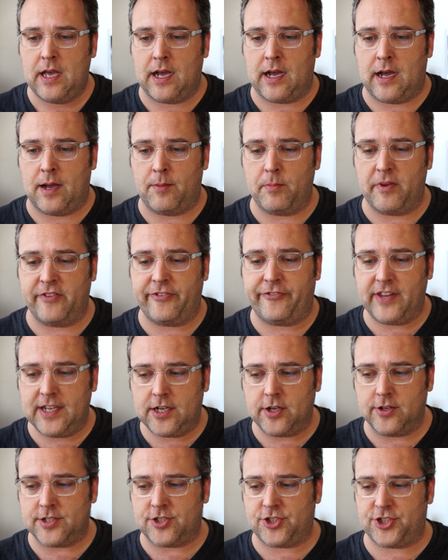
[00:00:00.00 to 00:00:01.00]
Um,
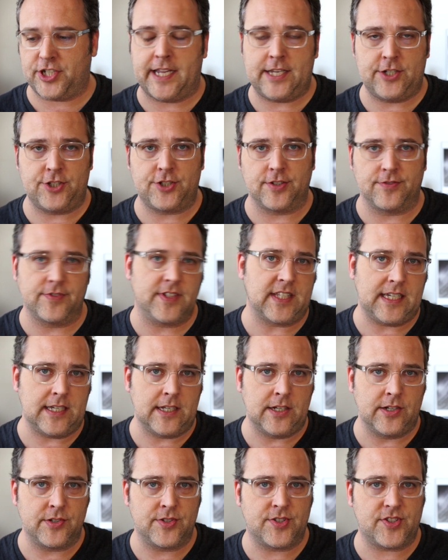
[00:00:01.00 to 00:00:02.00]
Flickr has changed over the
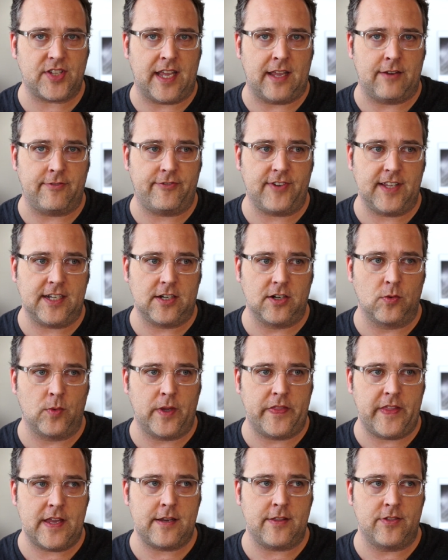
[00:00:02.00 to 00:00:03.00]
years, and Flickr,
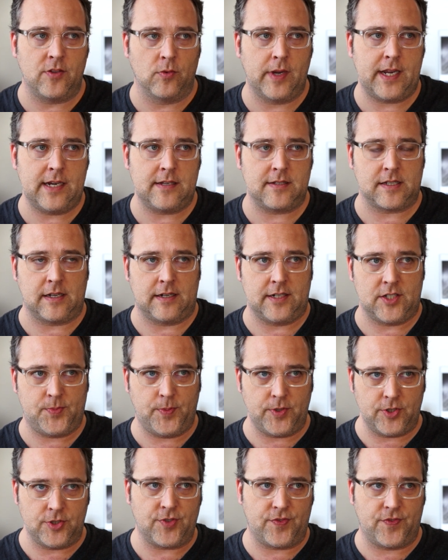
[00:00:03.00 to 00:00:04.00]
when they did the redesign,
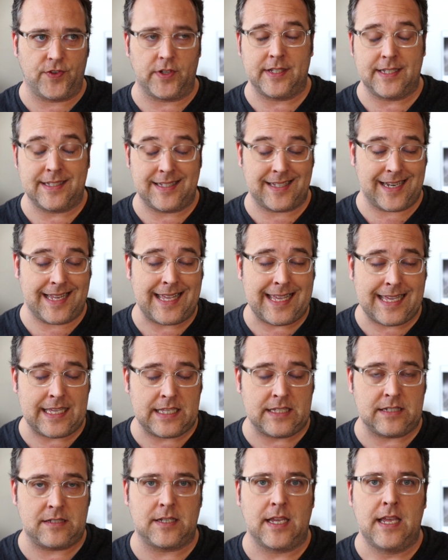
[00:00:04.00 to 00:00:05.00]
as beautiful as it
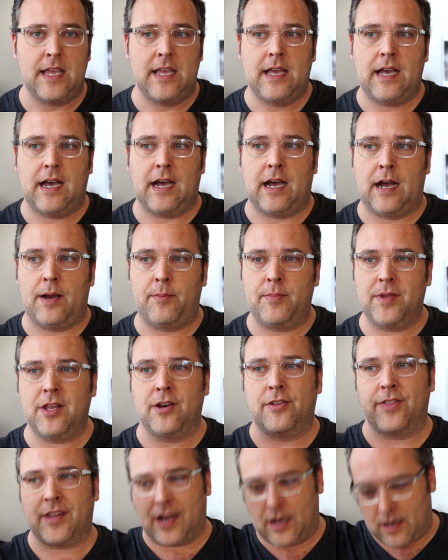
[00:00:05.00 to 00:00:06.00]
is, um,
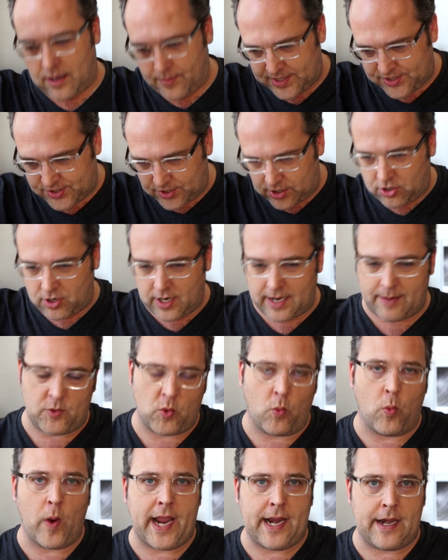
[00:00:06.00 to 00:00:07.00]
you know, the comments are
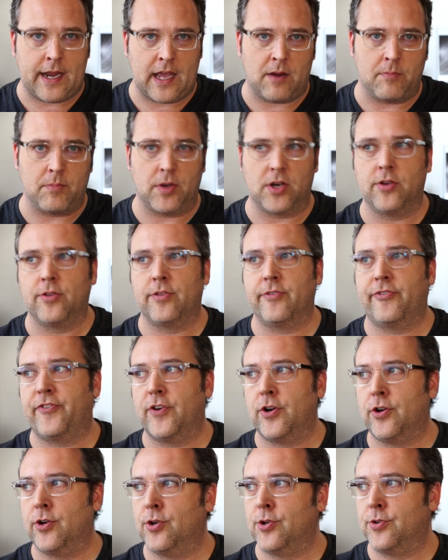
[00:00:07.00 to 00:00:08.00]
crammed way down below the
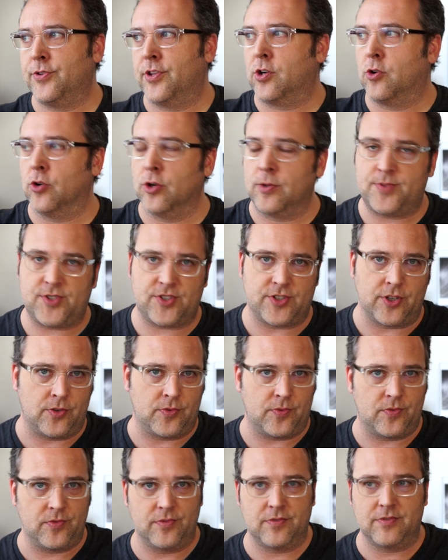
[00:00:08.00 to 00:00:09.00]
fold, the groups
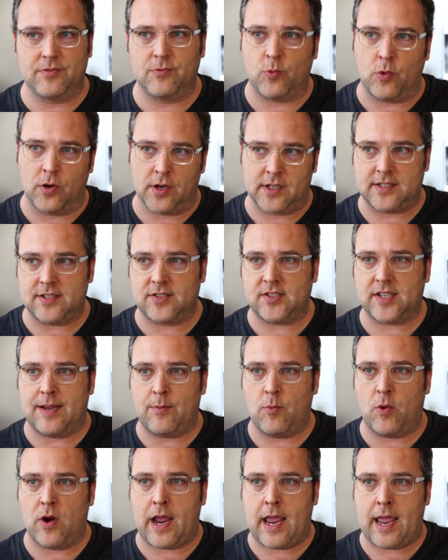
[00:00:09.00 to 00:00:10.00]
don't work the
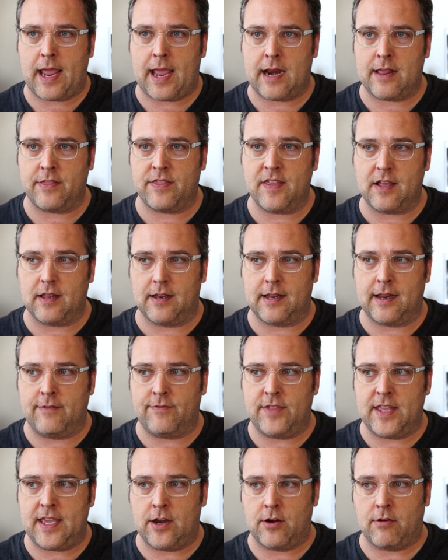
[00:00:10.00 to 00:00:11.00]
same way, and I think a
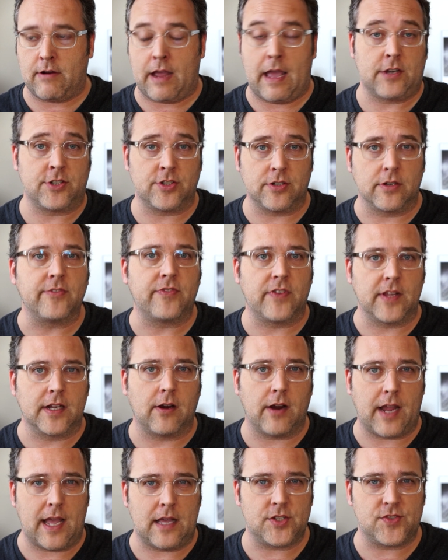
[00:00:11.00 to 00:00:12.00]
lot of the interaction on
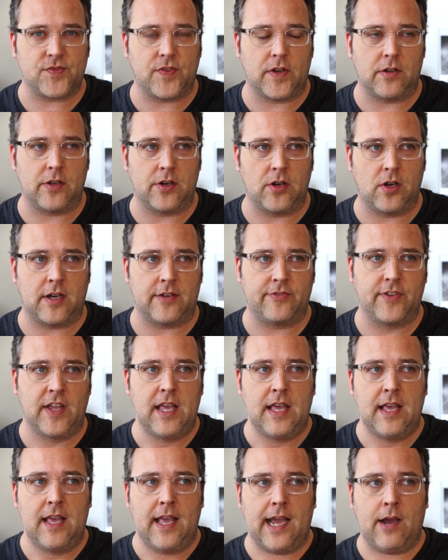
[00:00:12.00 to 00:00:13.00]
Flickr has fallen off.
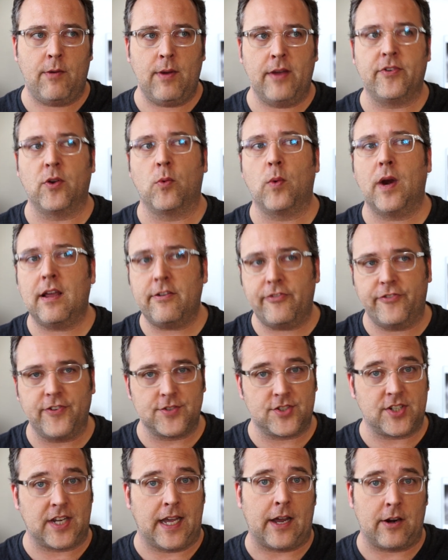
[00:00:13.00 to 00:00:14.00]
However, when I
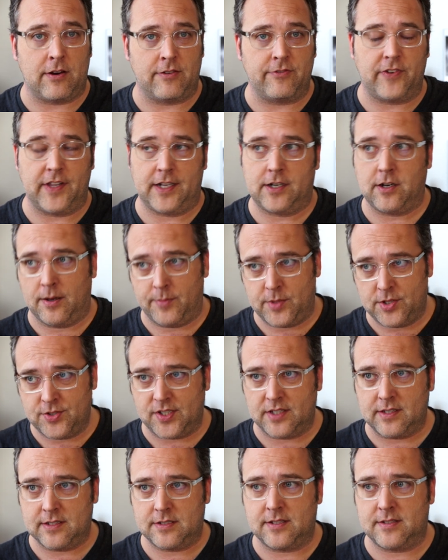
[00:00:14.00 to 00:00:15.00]
first got on Flickr, and I'm
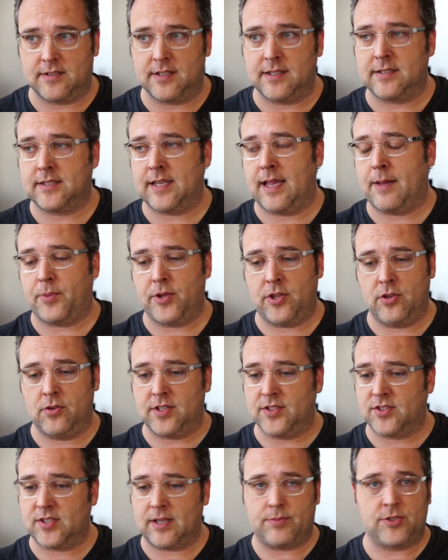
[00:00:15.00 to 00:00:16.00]
using this as an example, you
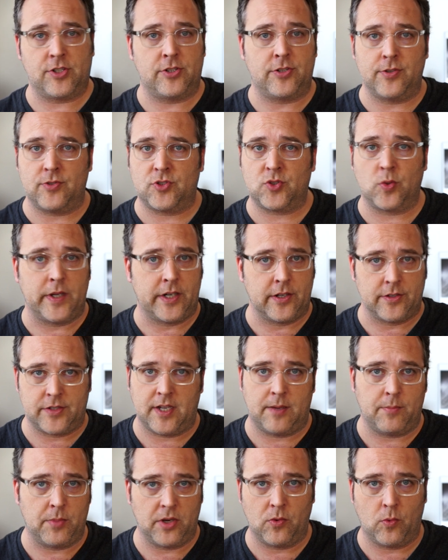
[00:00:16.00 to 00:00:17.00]
could substitute Twitter,
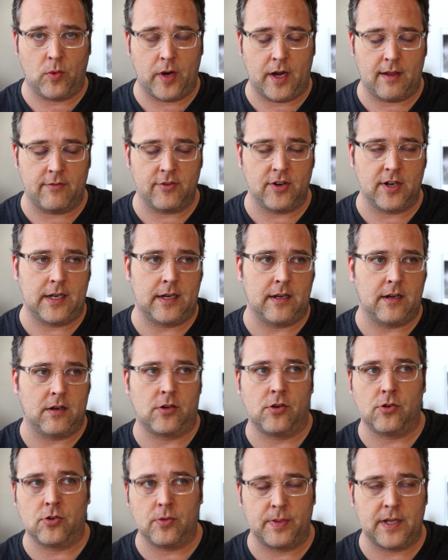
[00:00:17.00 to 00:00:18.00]
Tumblr, whatever in
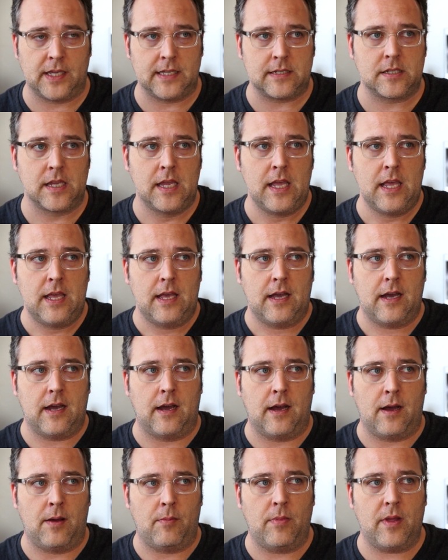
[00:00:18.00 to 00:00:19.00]
here, Google Plus.
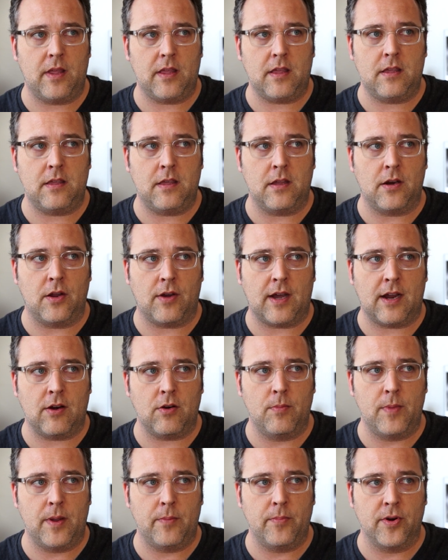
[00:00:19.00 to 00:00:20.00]
Um, you know, I
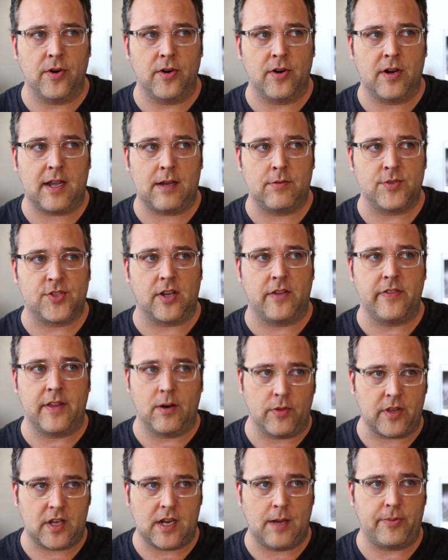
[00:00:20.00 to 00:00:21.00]
remember I was on
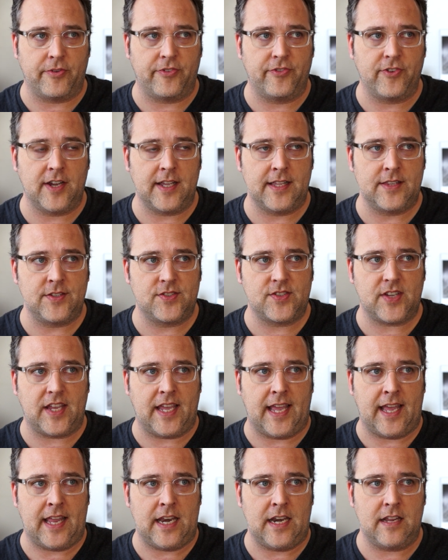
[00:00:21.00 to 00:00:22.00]
there with a couple friends,
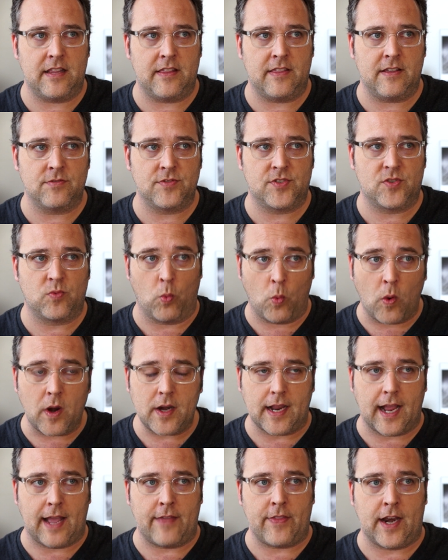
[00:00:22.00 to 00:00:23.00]
and there's
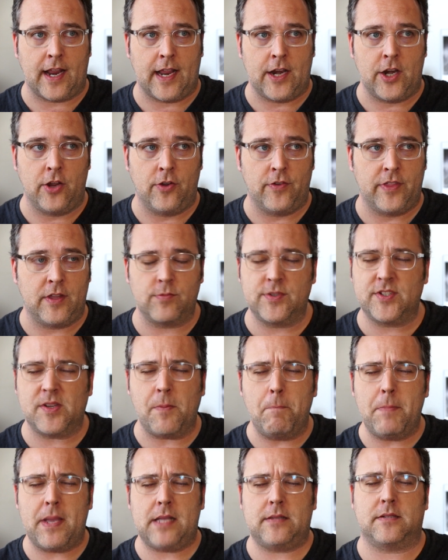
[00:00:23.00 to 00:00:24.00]
one guy that I knew that was
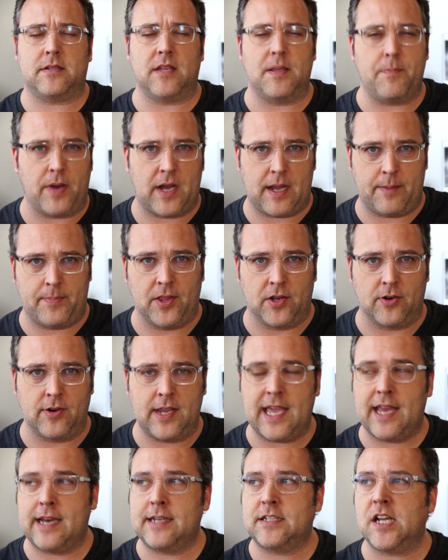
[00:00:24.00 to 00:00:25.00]
immensely
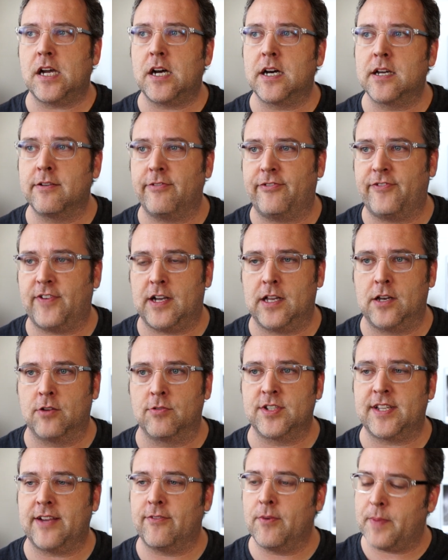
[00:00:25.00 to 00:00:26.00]
popular. He had a ton of followers.